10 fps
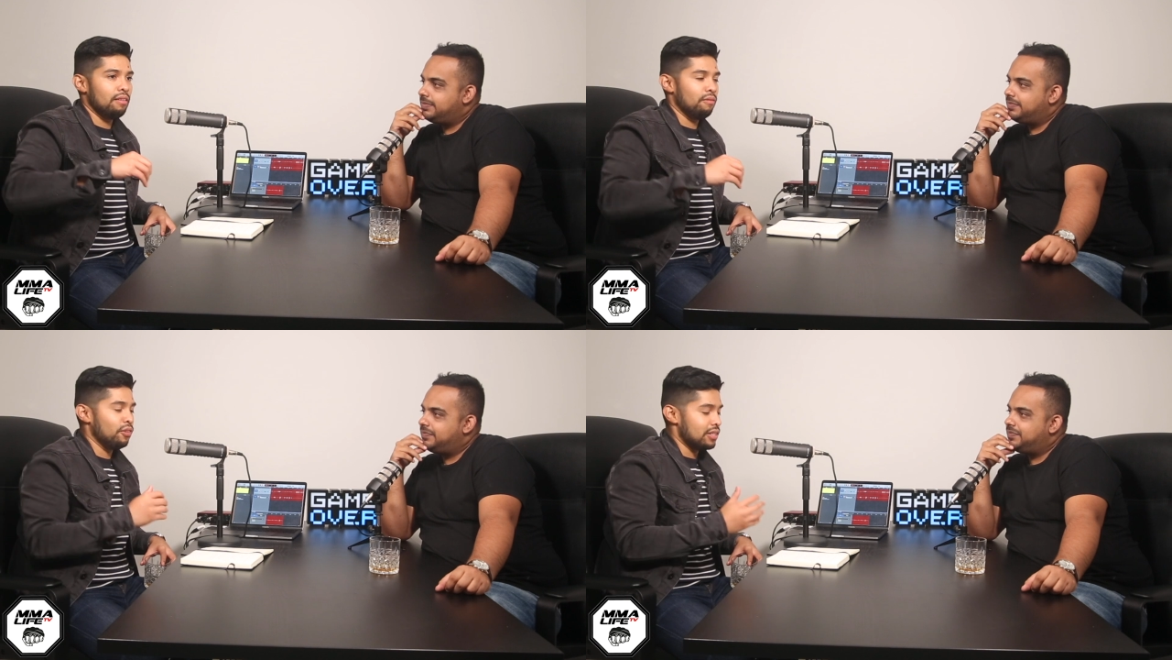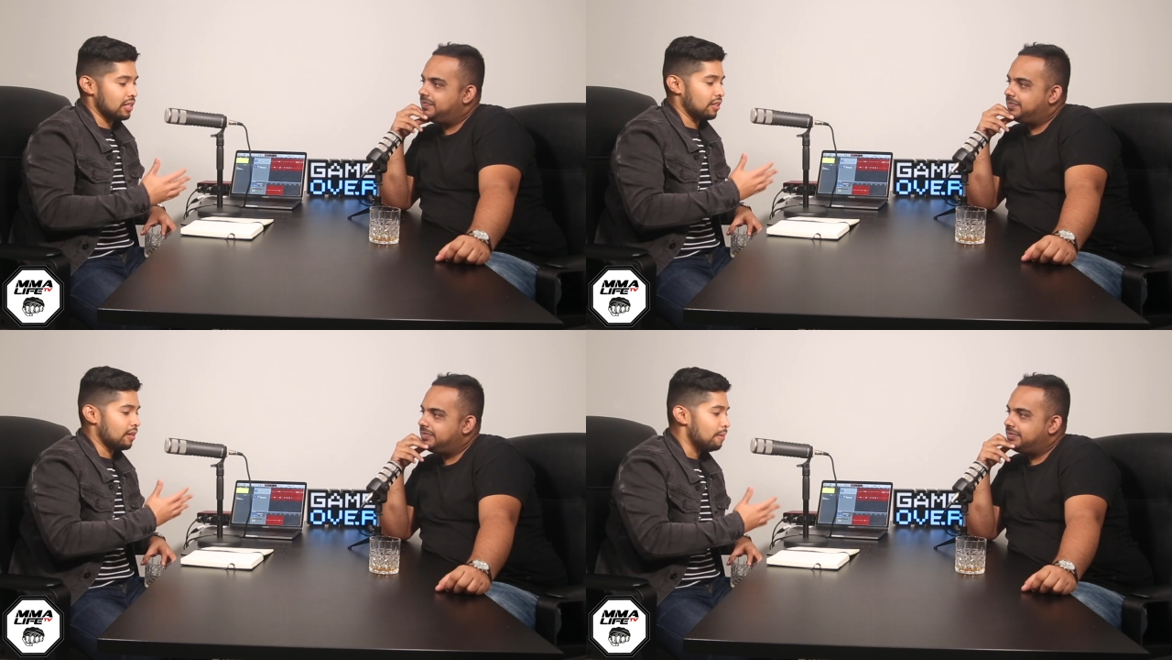Speaker 1: firstly,
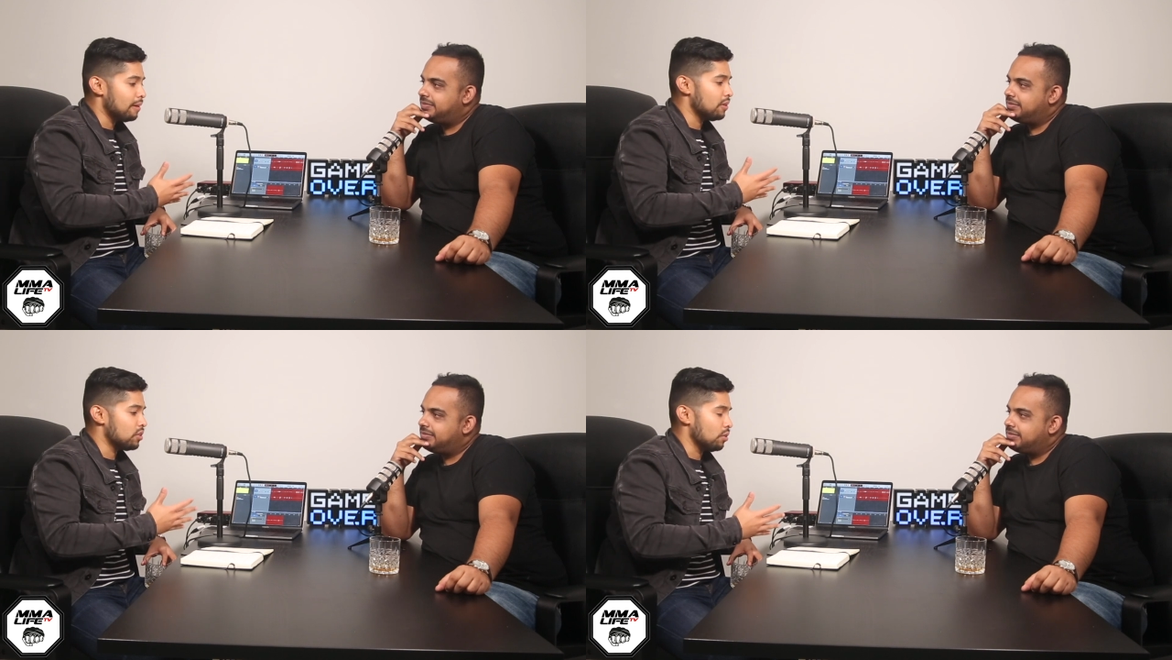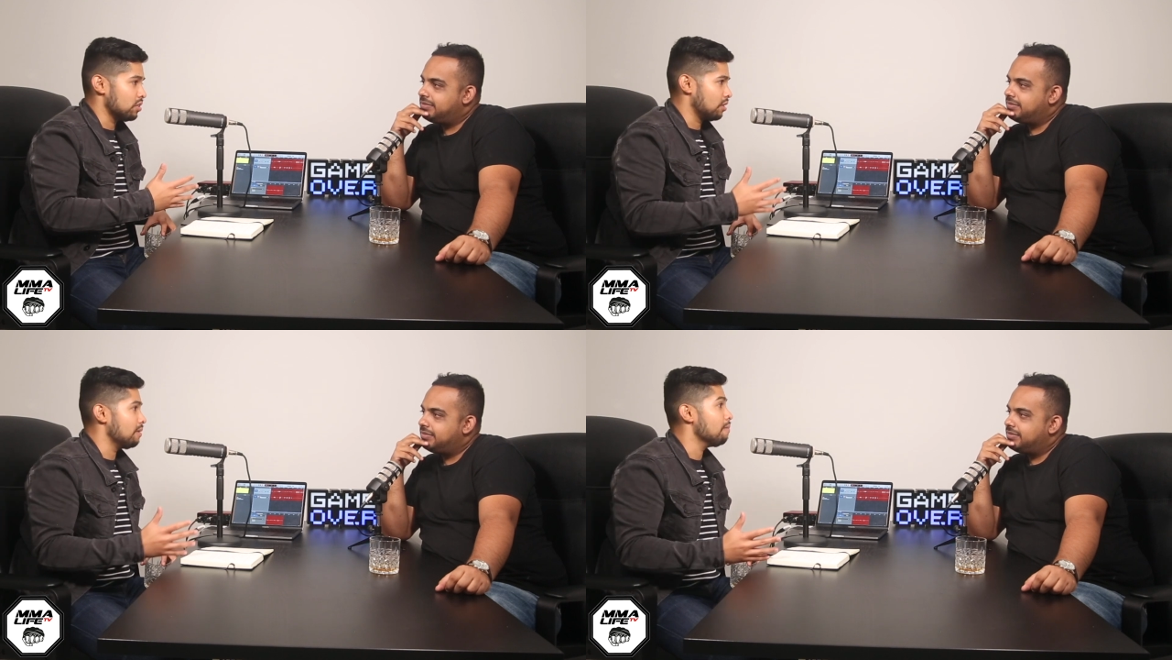Khabib and Tony is
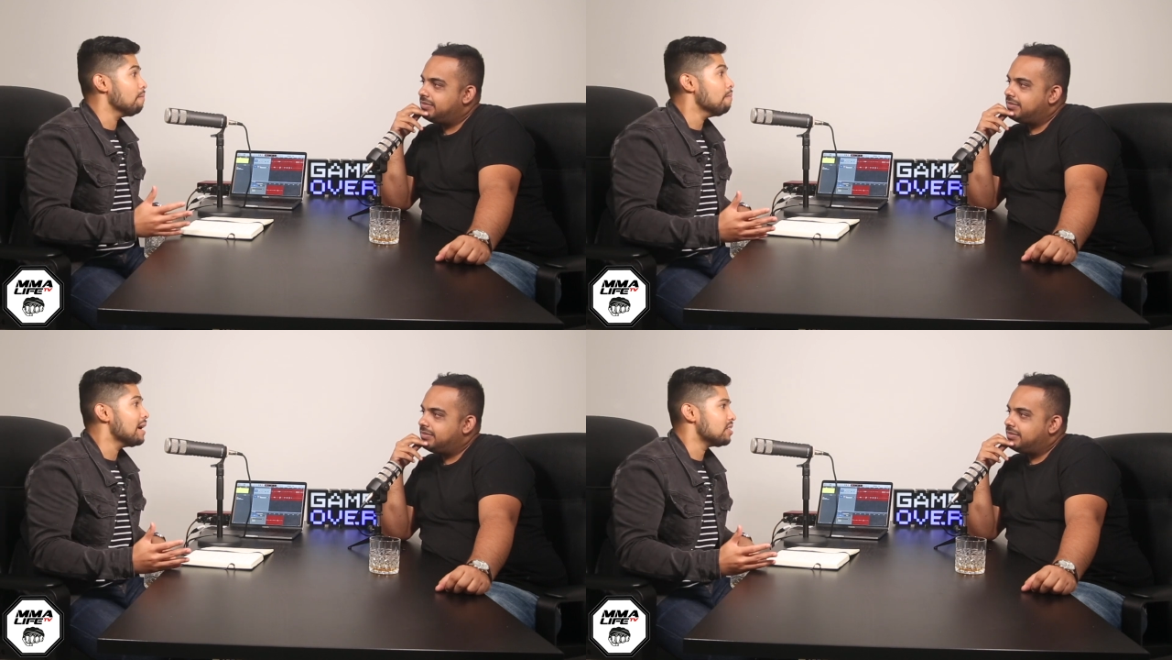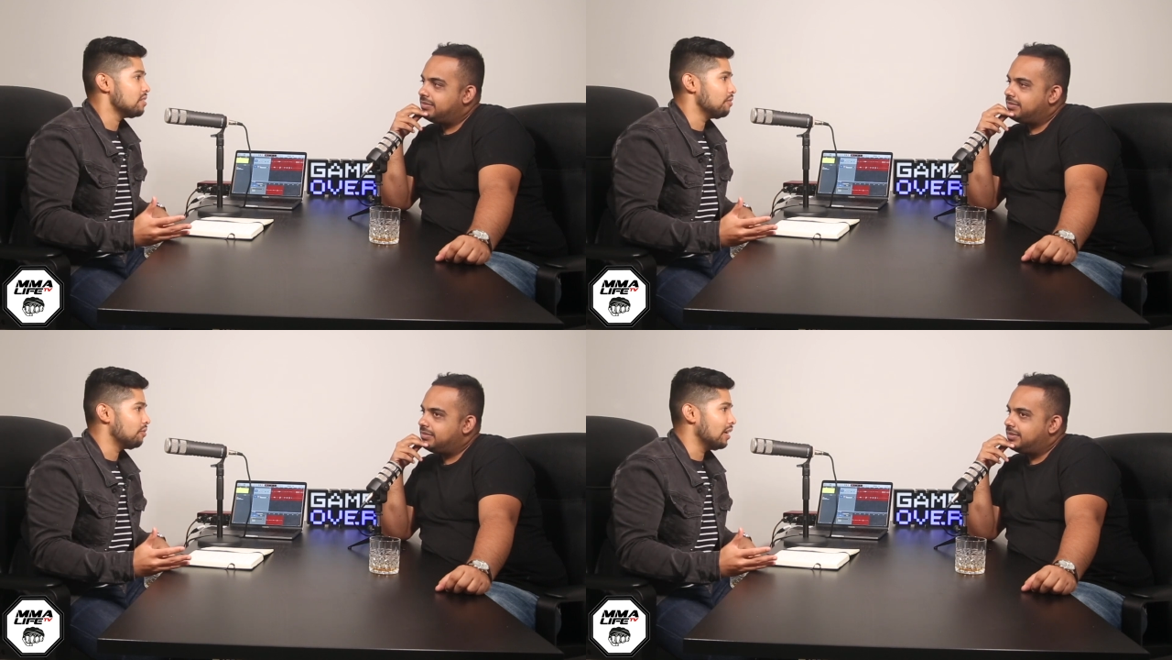going to be a
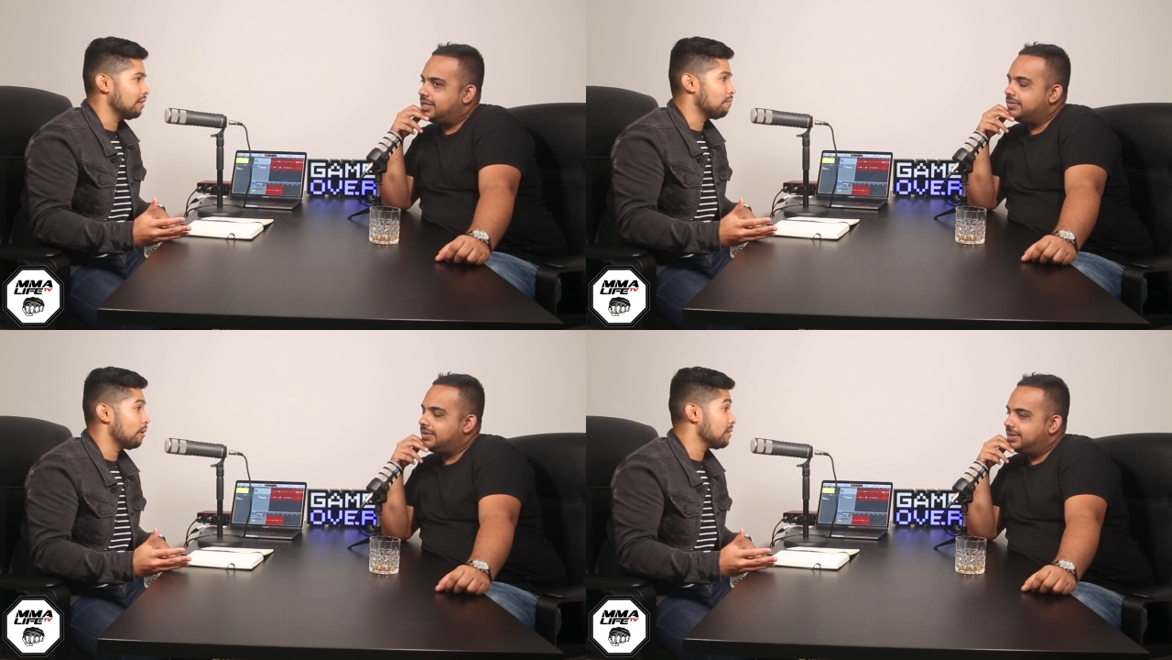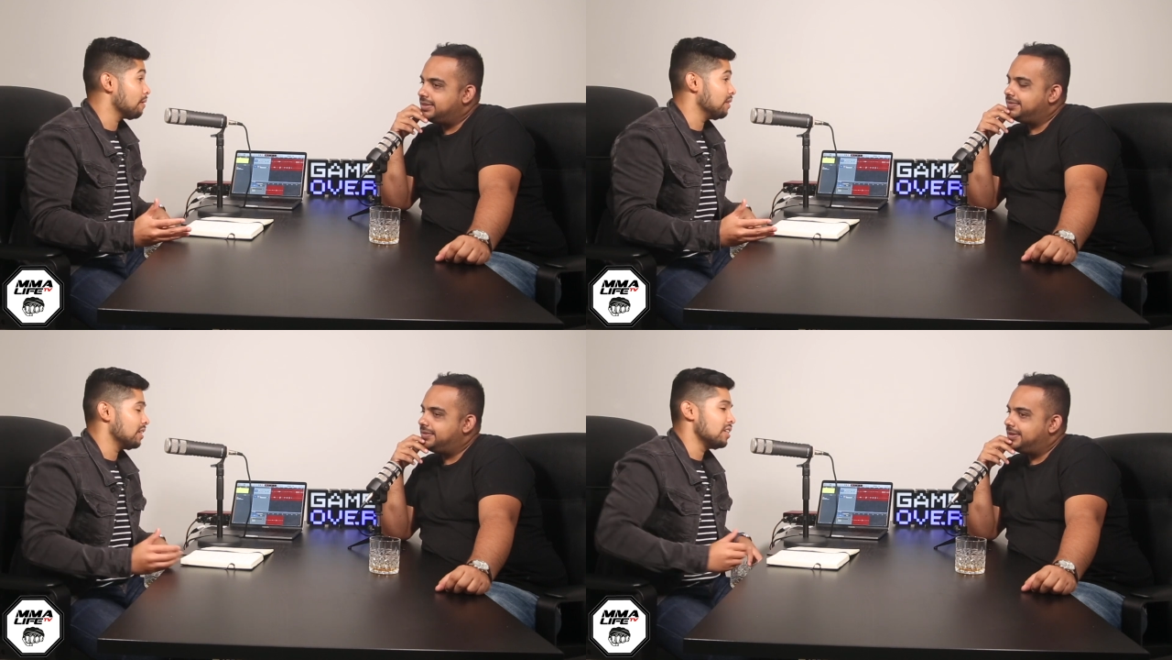massive fight. Probably
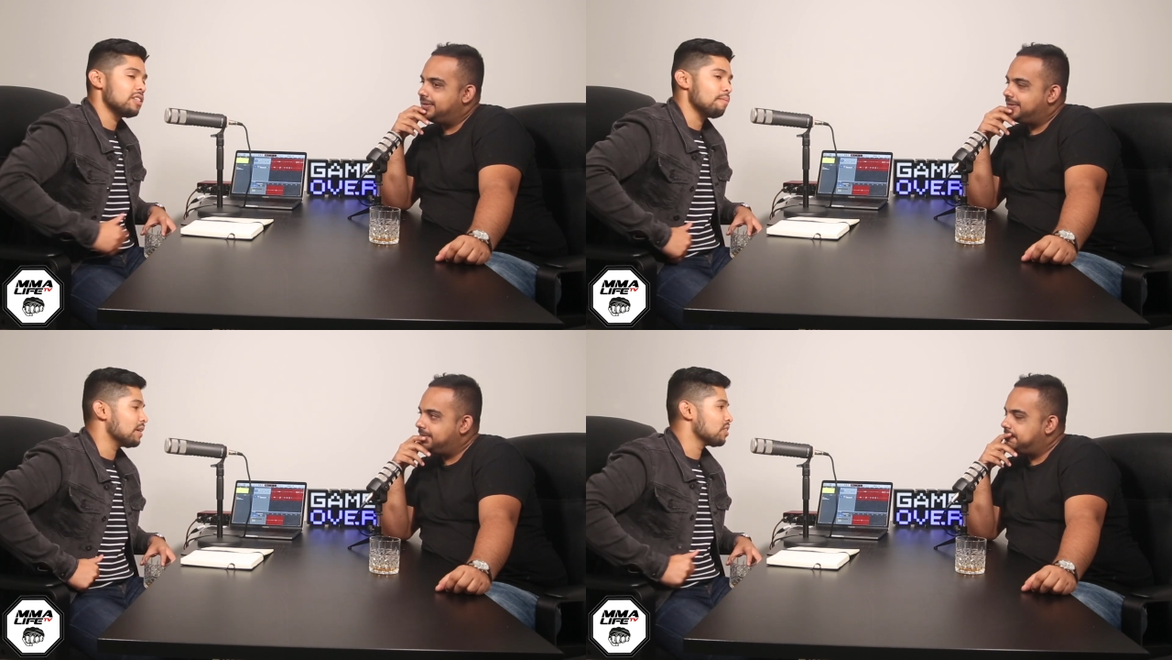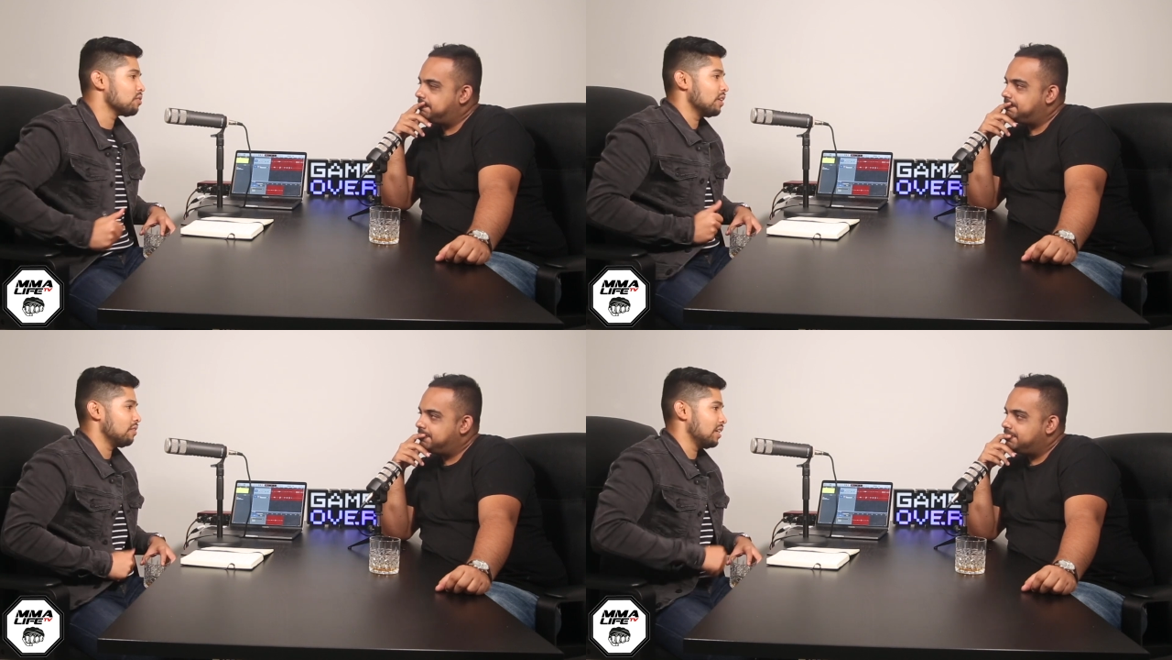the it is the biggest
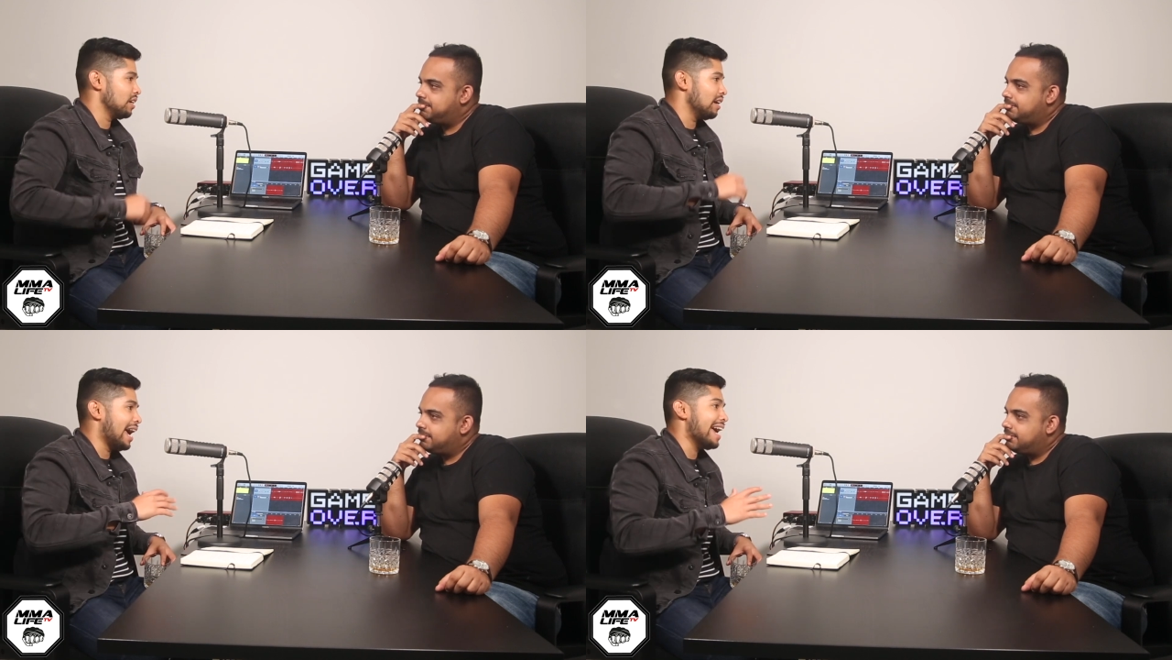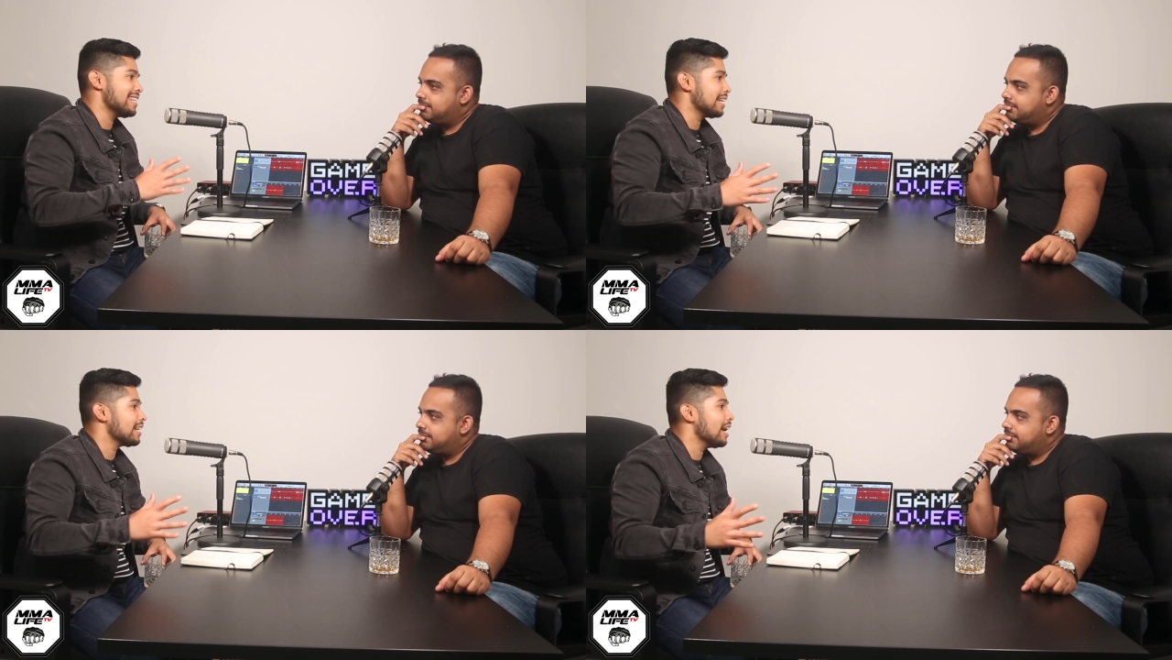fight of the year as
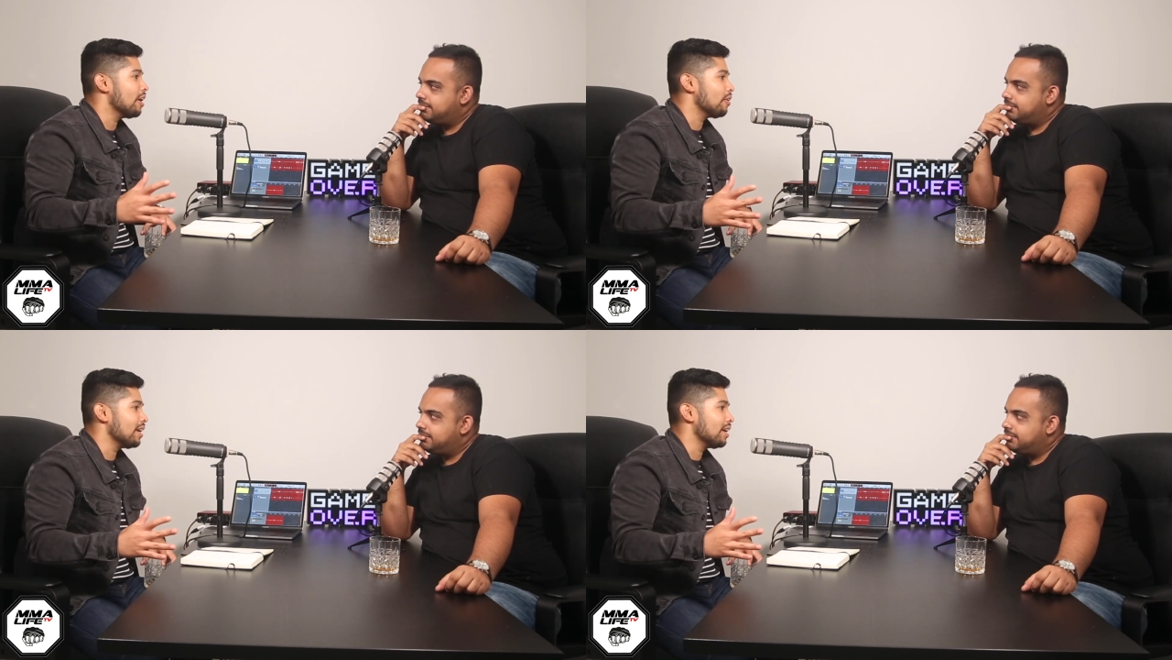at now,